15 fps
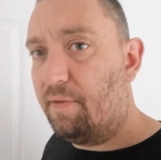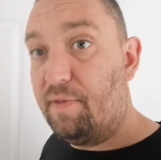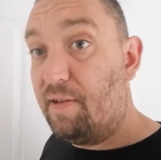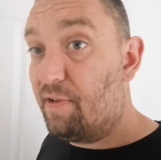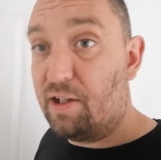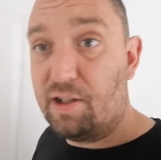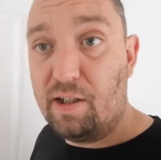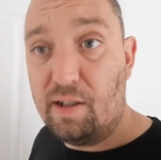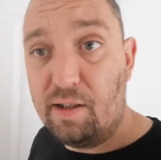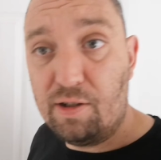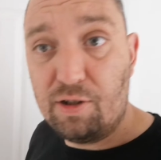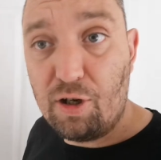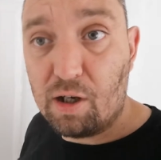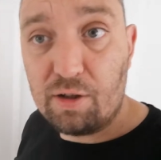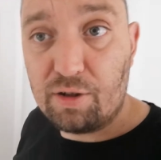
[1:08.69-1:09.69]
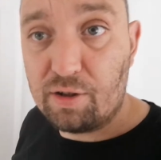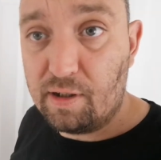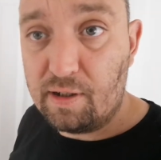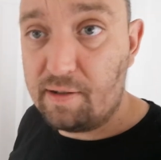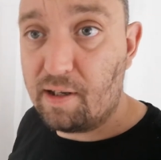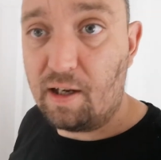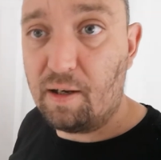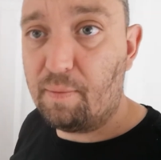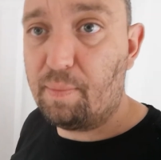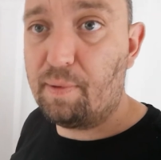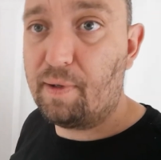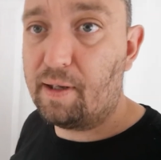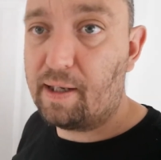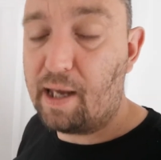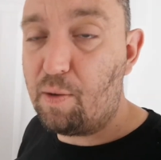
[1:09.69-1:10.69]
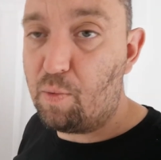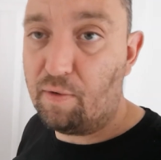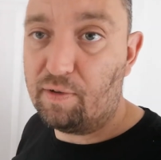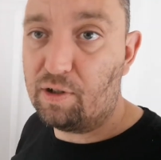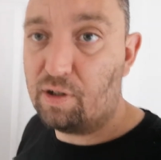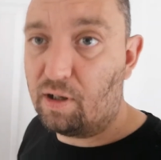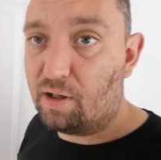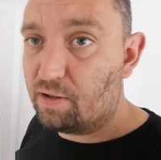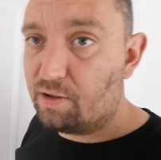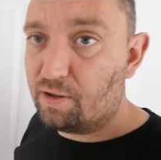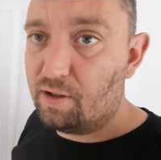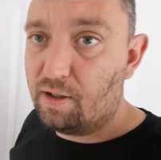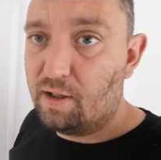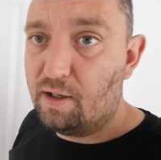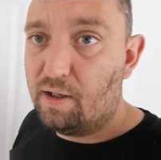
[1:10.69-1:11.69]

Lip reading: I've never actually charged these up. They came with a charge.